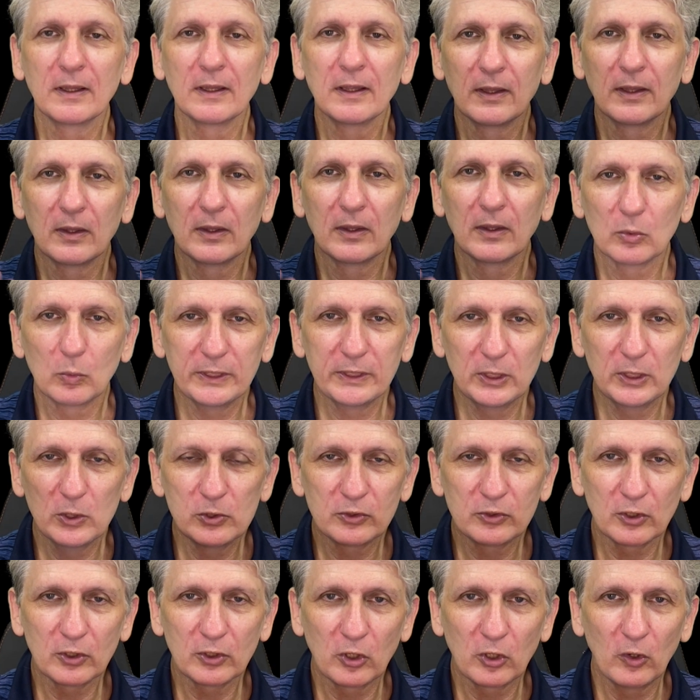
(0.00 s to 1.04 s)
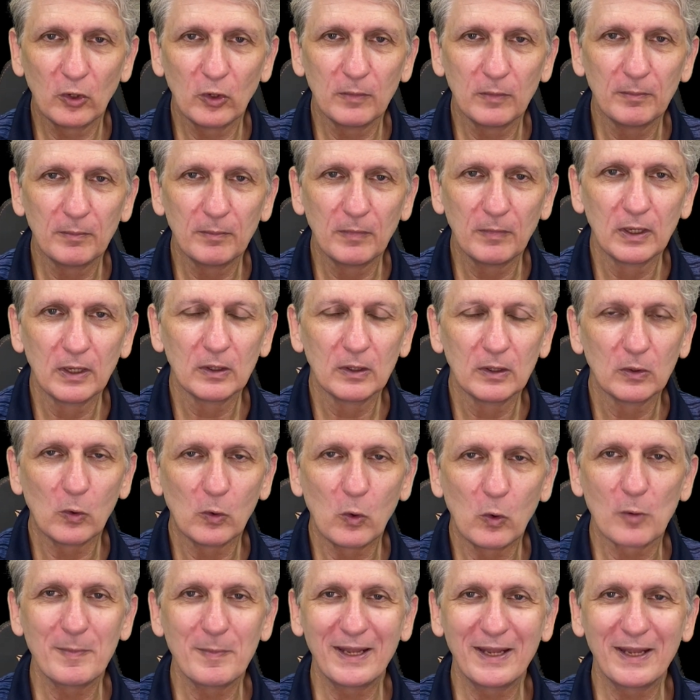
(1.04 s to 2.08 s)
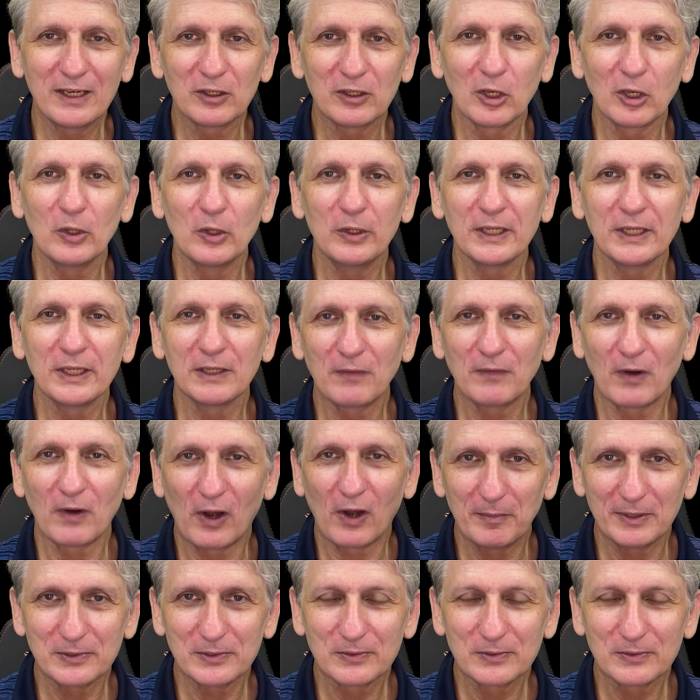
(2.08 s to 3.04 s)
we use the term augmented learning environments.